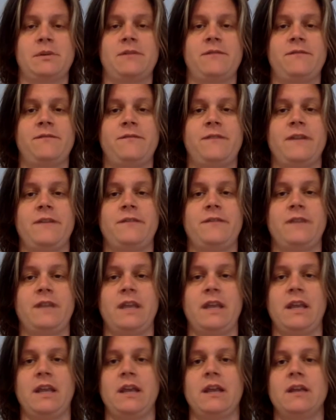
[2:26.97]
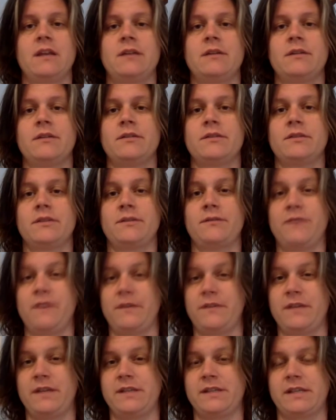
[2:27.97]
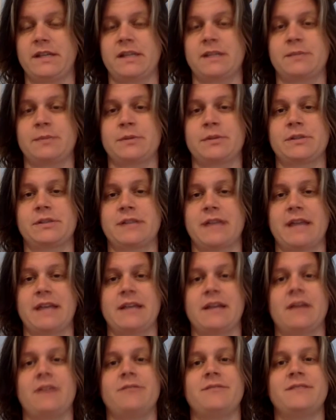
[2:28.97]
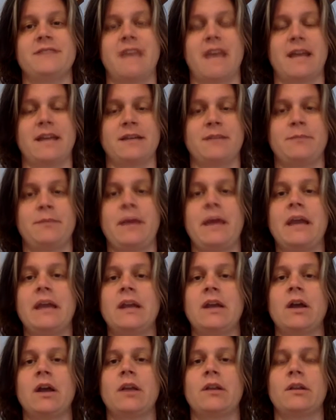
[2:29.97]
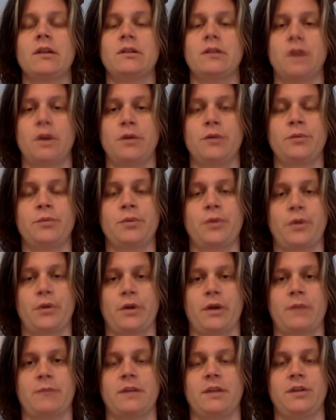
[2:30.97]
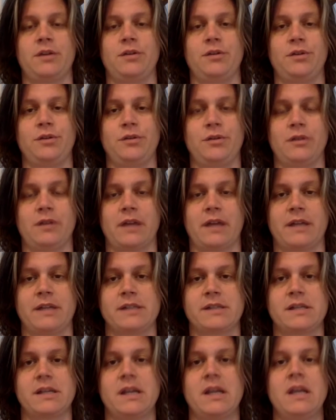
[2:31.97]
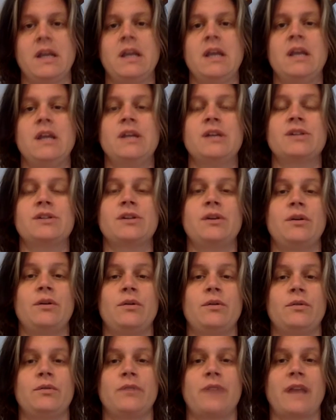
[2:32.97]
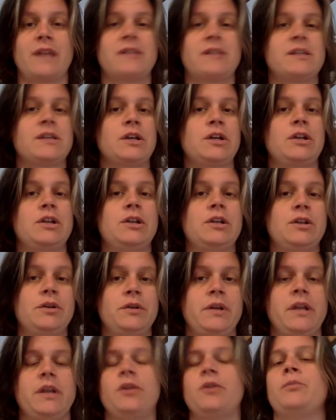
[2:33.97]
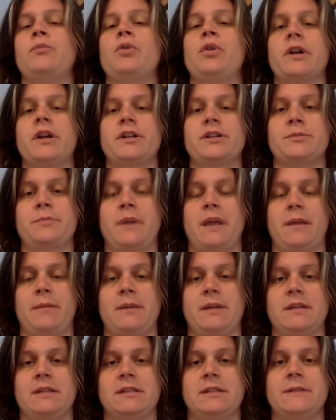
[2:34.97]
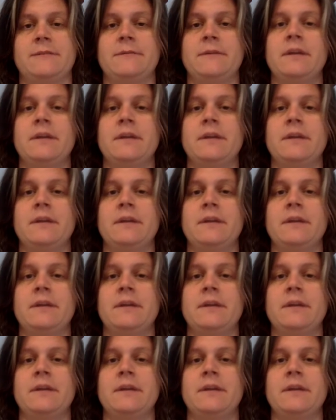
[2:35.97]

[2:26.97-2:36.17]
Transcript: of 50 to 56% of debt, depending on the loan program that you utilize. So that's including your mortgage payment.